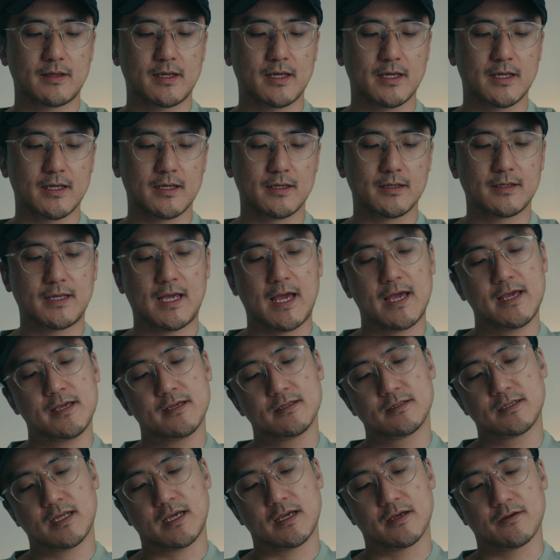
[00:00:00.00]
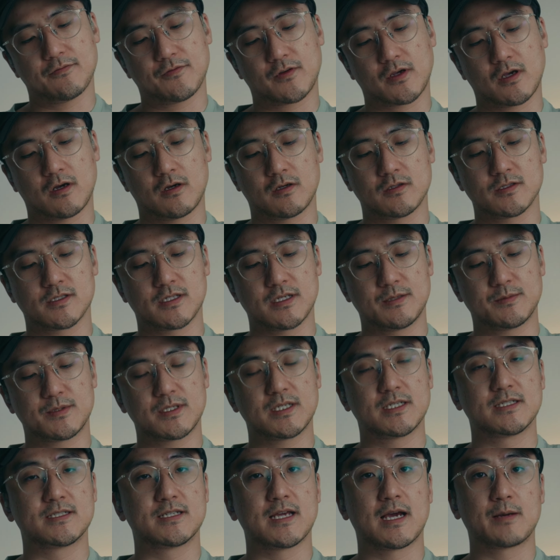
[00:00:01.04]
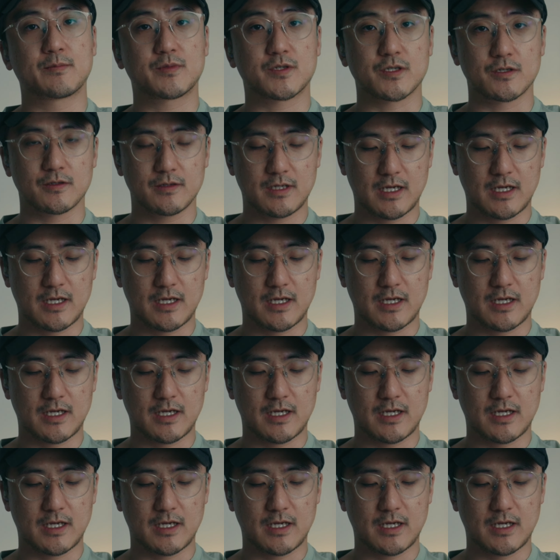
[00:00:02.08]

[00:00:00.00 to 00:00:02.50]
a K&F concept adapter,